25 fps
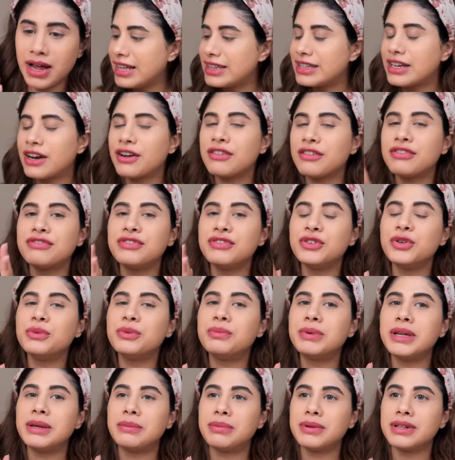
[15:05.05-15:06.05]
There are few
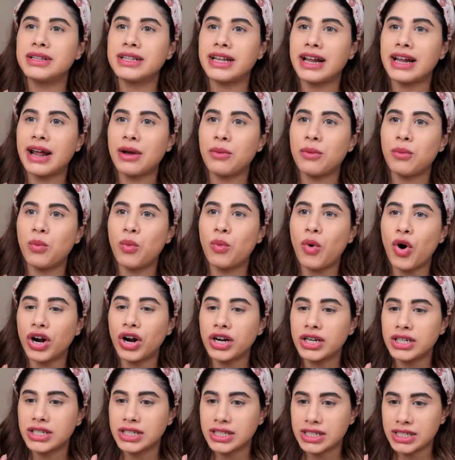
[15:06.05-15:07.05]
people that I
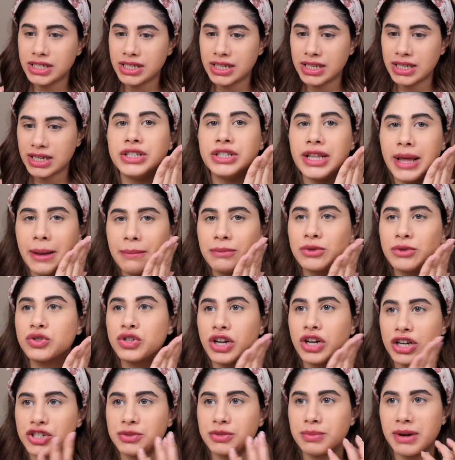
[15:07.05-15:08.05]
want them to
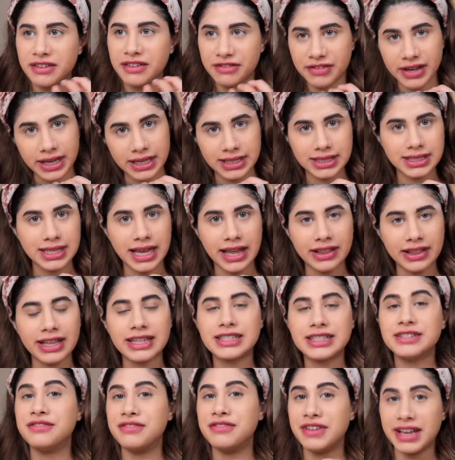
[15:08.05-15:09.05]
touch my face, and
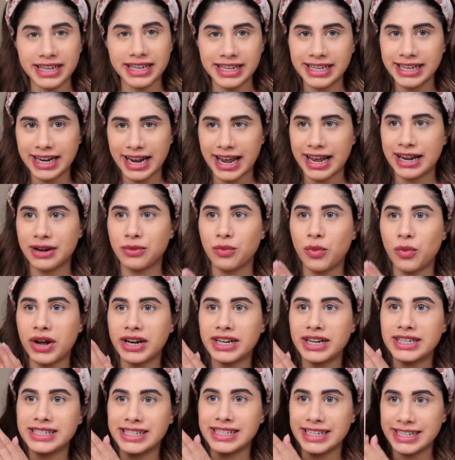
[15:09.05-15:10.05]
that's very rare.
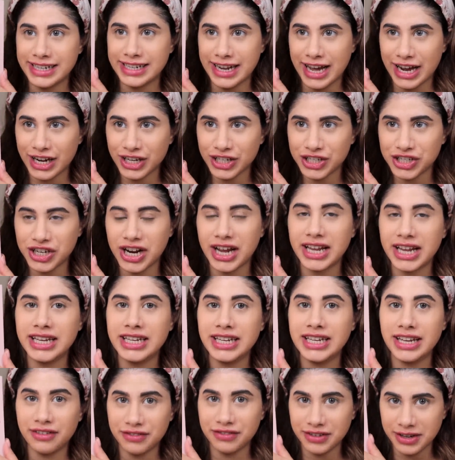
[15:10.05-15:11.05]
One is Hindash, I
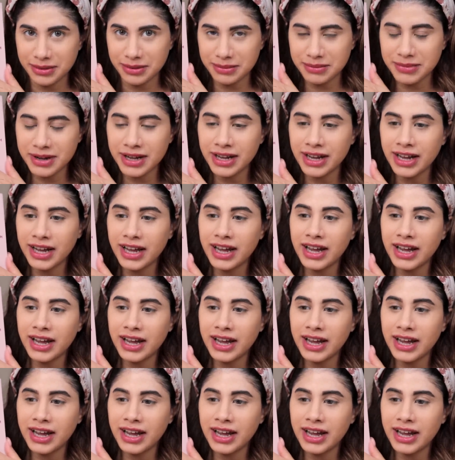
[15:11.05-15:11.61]
love him.